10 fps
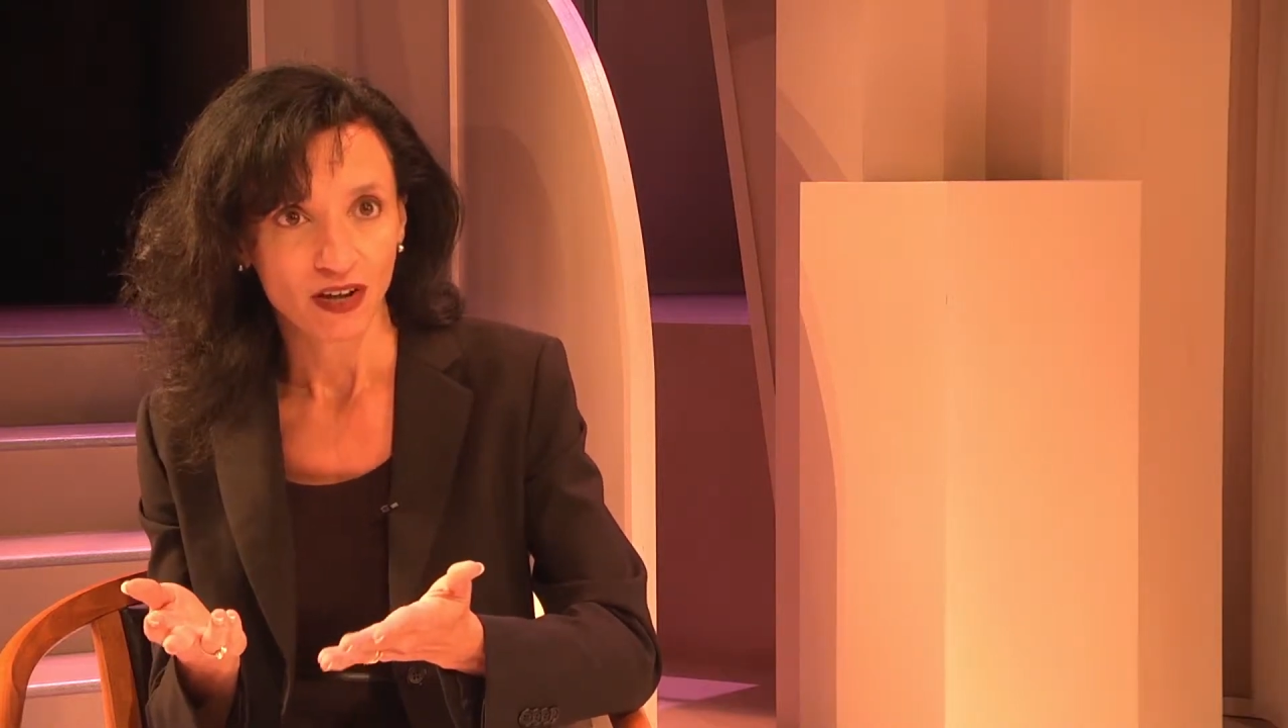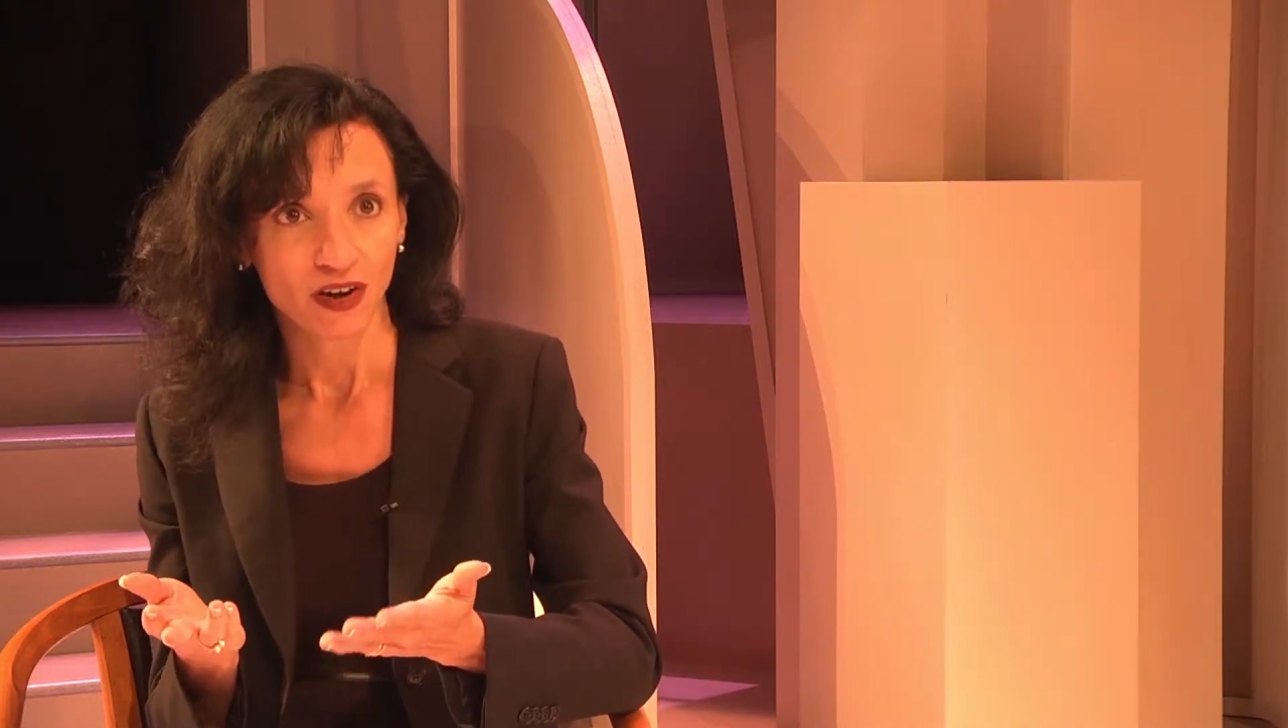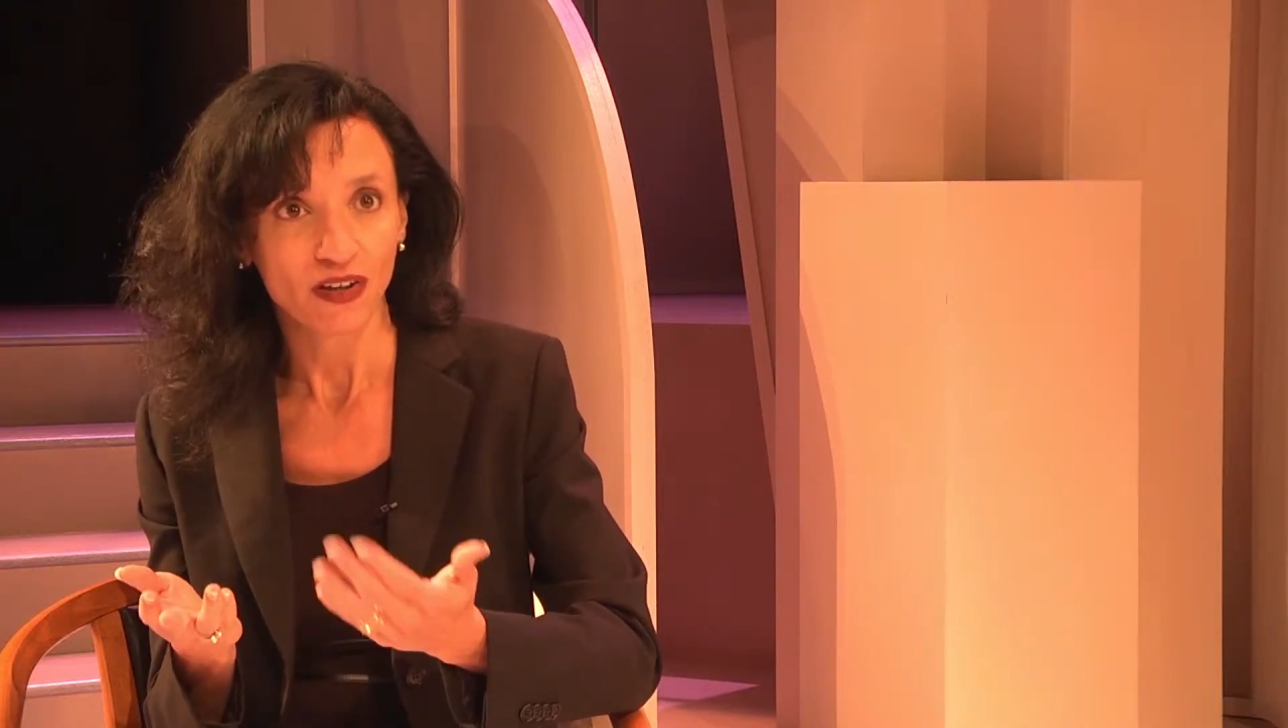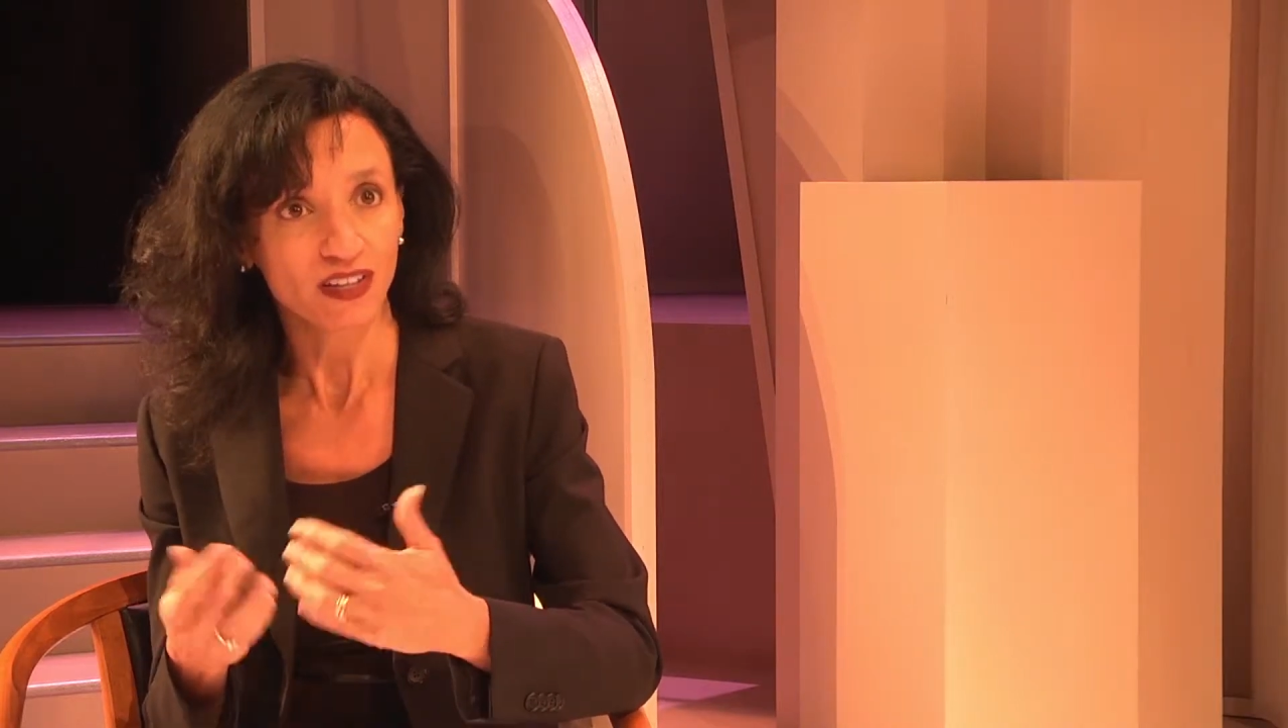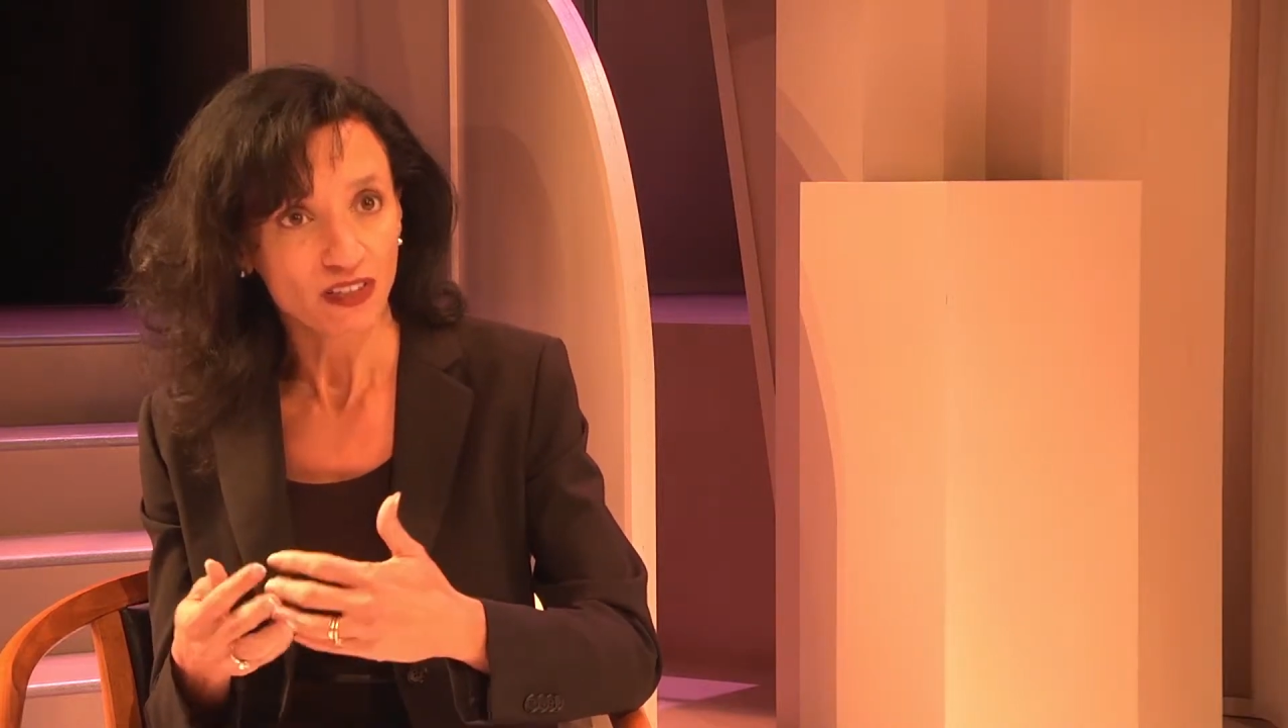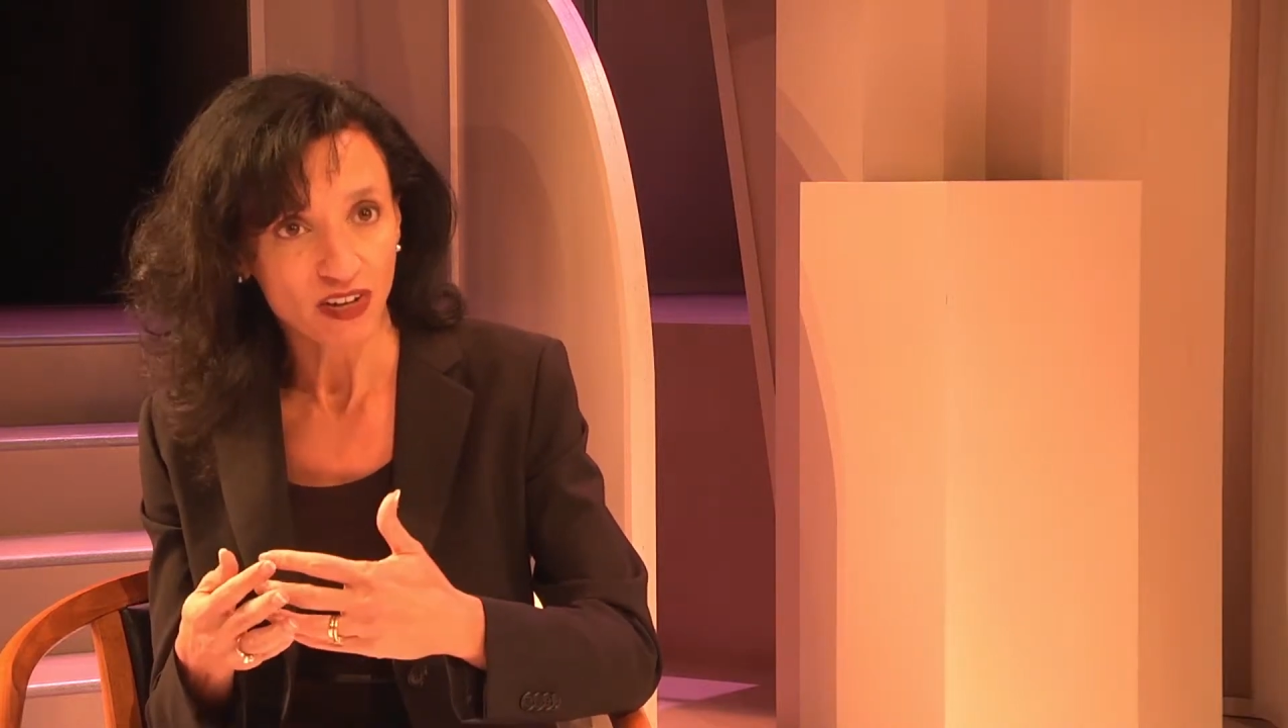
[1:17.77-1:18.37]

On the other